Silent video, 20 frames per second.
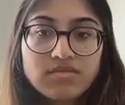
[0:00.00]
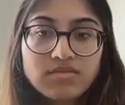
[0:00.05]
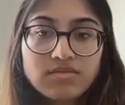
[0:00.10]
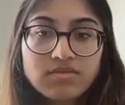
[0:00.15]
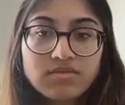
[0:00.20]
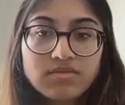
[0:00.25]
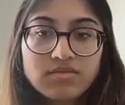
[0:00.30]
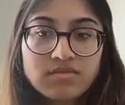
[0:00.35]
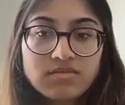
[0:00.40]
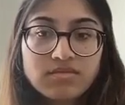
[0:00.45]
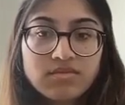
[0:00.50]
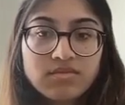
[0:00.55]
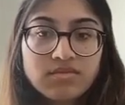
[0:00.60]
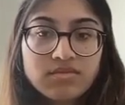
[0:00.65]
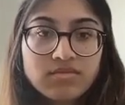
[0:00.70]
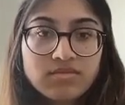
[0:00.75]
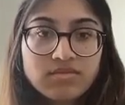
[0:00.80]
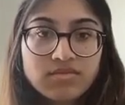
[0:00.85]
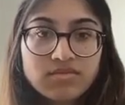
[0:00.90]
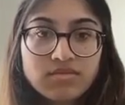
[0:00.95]

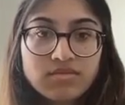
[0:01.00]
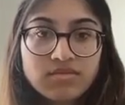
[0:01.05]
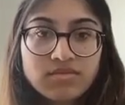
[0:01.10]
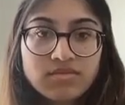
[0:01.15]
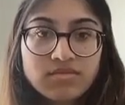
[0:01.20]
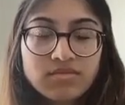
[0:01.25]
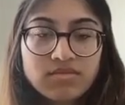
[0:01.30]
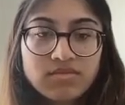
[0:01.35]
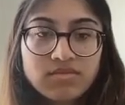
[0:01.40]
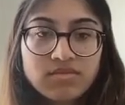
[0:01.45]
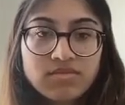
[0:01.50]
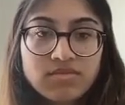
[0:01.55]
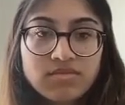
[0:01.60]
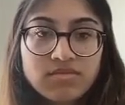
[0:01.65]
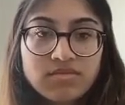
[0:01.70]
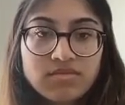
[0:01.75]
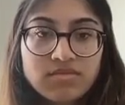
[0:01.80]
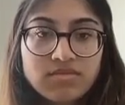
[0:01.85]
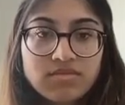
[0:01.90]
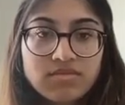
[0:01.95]

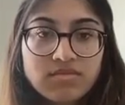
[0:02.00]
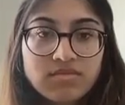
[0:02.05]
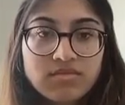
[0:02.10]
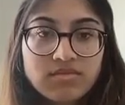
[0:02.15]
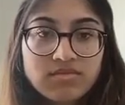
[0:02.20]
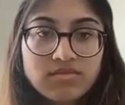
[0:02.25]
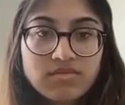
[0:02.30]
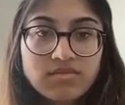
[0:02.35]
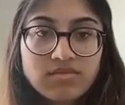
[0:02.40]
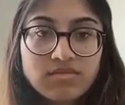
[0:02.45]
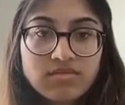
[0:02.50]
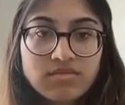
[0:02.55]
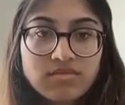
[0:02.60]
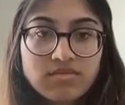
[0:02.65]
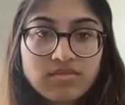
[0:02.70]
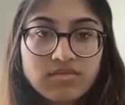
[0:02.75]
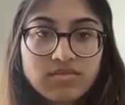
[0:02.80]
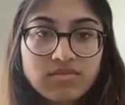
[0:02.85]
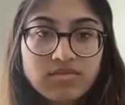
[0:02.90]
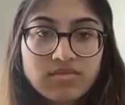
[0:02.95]

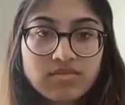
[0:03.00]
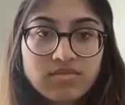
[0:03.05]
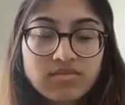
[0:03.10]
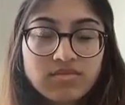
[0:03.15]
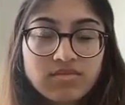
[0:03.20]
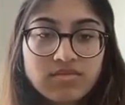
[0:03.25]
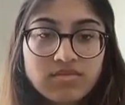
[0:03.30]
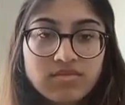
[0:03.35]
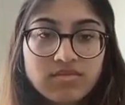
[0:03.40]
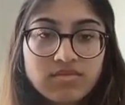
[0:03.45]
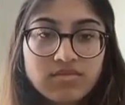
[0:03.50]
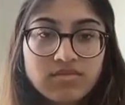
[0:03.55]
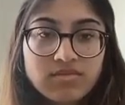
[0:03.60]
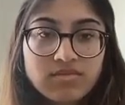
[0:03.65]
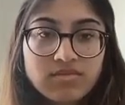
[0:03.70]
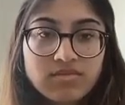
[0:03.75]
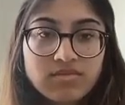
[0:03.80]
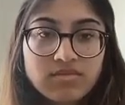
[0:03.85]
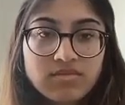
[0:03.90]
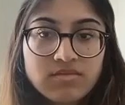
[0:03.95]

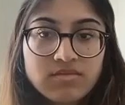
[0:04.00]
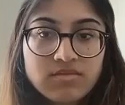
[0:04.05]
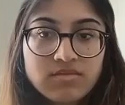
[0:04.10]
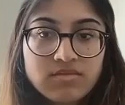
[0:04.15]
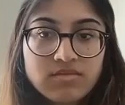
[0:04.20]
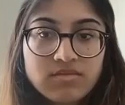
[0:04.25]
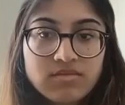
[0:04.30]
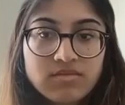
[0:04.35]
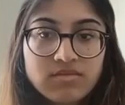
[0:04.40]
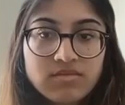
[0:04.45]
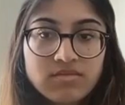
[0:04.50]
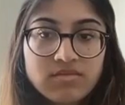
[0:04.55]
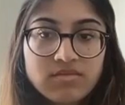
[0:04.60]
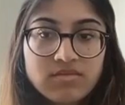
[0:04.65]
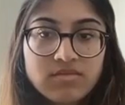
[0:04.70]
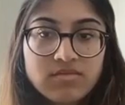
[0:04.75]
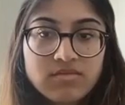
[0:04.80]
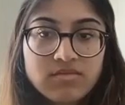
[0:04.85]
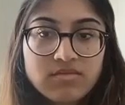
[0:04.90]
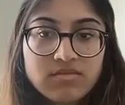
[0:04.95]

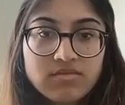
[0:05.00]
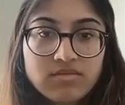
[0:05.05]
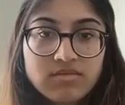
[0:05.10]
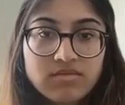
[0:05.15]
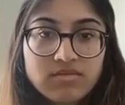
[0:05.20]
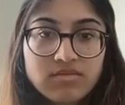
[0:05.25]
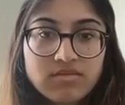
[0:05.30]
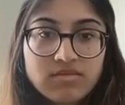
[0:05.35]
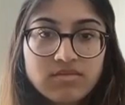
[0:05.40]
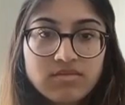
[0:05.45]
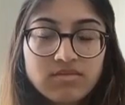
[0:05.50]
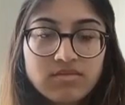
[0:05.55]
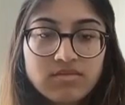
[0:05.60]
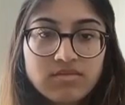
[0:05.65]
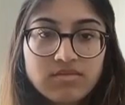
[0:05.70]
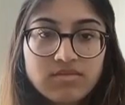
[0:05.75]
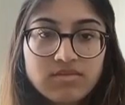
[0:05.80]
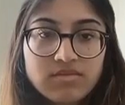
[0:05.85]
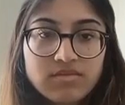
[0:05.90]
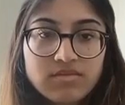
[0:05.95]

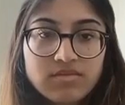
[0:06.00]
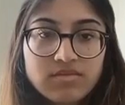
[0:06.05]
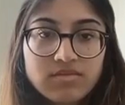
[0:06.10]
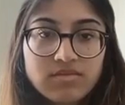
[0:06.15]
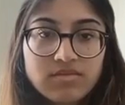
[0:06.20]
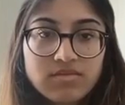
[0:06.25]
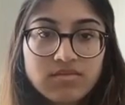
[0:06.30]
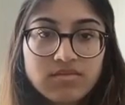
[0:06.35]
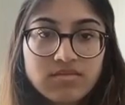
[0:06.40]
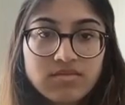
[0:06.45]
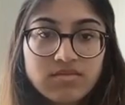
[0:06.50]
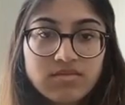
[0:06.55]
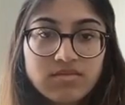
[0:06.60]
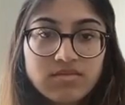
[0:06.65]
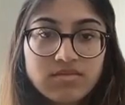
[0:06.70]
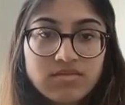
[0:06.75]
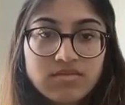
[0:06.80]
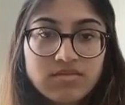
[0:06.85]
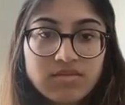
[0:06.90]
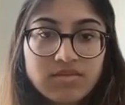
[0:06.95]

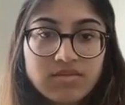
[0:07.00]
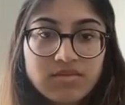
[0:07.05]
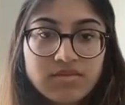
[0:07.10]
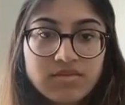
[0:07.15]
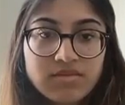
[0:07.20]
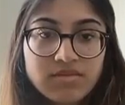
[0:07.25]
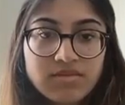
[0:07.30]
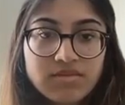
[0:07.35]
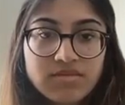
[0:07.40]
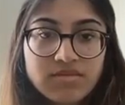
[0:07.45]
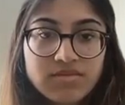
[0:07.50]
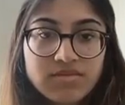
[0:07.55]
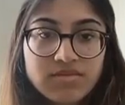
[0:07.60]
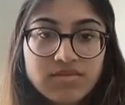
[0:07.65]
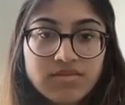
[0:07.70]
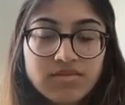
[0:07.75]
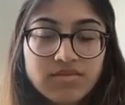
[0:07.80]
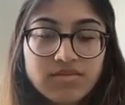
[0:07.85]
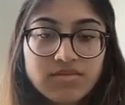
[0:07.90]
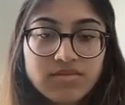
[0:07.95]
(silent)